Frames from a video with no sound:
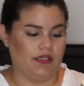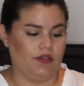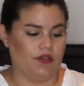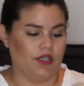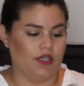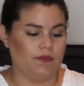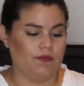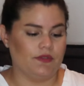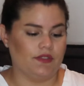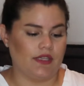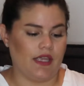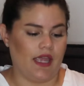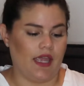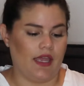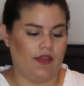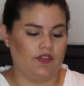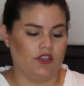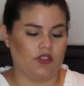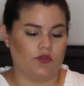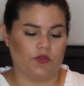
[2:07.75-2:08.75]
serums
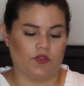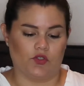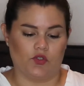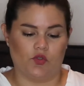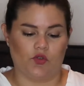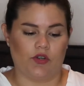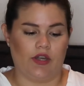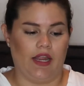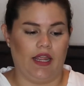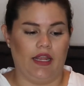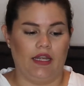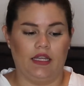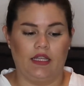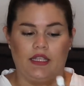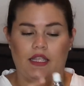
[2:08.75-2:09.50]
and this was great.